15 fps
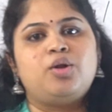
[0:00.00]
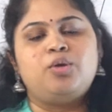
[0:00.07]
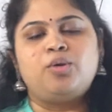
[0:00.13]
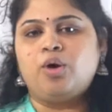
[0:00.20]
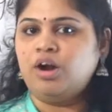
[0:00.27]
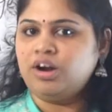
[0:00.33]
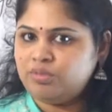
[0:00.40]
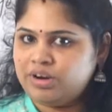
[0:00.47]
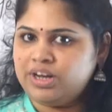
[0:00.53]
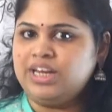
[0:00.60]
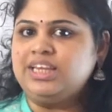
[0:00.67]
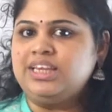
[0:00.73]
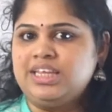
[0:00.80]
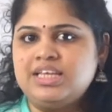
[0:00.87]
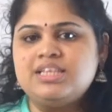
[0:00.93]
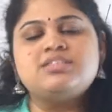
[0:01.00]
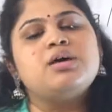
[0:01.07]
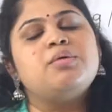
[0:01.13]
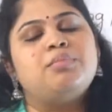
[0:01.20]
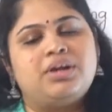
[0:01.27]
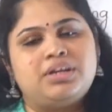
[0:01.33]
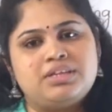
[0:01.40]
not only these,
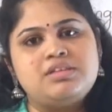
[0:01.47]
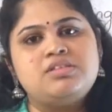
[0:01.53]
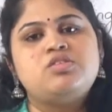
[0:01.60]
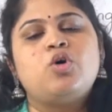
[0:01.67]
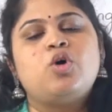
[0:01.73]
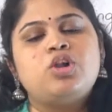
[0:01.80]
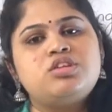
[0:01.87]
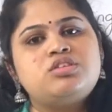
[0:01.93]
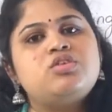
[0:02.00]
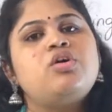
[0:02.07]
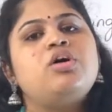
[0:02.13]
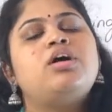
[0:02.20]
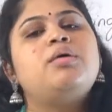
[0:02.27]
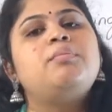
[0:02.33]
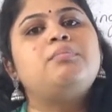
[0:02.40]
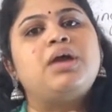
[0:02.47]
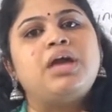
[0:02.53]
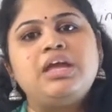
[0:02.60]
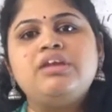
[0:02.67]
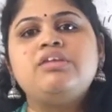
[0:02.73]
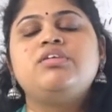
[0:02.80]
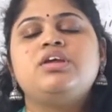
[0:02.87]
but this is also a
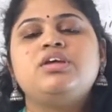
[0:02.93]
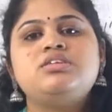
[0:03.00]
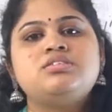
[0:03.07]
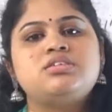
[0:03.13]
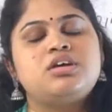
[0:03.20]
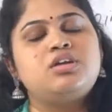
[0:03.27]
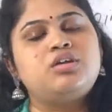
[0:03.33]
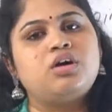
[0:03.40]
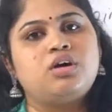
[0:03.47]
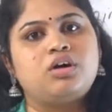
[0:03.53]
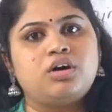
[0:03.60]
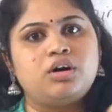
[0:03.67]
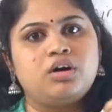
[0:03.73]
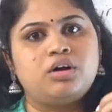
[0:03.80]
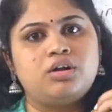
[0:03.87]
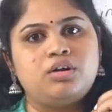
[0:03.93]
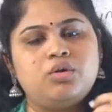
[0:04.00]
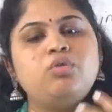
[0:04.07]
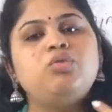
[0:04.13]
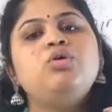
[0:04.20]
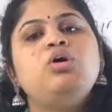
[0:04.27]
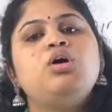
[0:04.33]
main reason
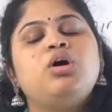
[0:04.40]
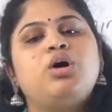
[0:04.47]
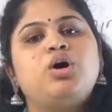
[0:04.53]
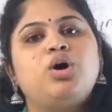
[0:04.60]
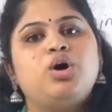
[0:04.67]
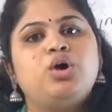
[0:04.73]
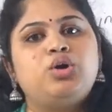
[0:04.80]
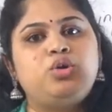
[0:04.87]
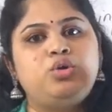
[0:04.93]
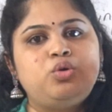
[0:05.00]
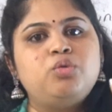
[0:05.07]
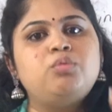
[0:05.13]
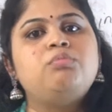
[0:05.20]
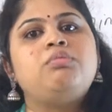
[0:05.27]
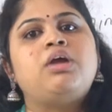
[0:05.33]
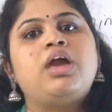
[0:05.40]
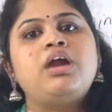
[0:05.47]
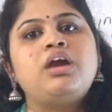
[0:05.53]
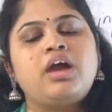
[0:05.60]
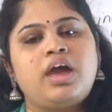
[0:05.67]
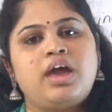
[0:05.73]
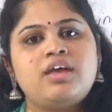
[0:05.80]
to
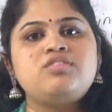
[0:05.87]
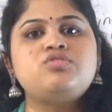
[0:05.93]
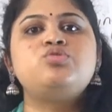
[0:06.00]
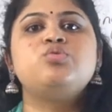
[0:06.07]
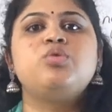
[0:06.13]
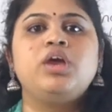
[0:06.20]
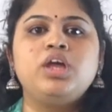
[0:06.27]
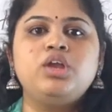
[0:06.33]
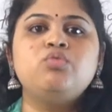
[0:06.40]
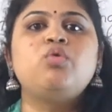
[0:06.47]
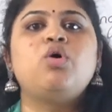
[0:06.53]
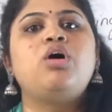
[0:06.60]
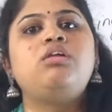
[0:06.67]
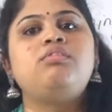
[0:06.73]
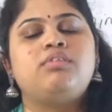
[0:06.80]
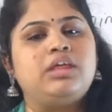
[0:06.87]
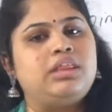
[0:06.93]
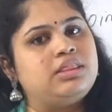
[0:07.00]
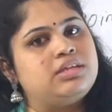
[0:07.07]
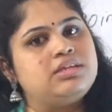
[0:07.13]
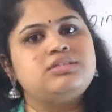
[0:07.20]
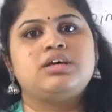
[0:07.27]
make us to involve
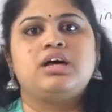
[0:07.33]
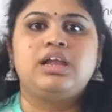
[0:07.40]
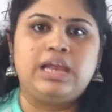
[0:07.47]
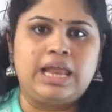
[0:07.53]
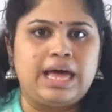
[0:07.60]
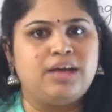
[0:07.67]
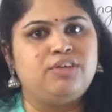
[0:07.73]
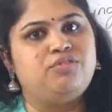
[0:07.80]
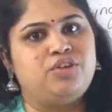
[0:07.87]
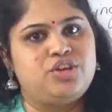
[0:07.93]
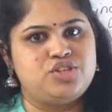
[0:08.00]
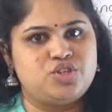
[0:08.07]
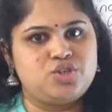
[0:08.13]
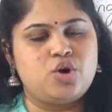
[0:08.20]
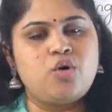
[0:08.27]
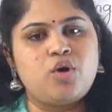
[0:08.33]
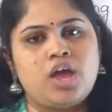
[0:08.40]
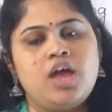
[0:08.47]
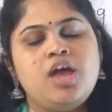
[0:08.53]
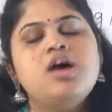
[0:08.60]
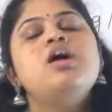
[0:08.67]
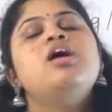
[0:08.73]
in this language. Okay,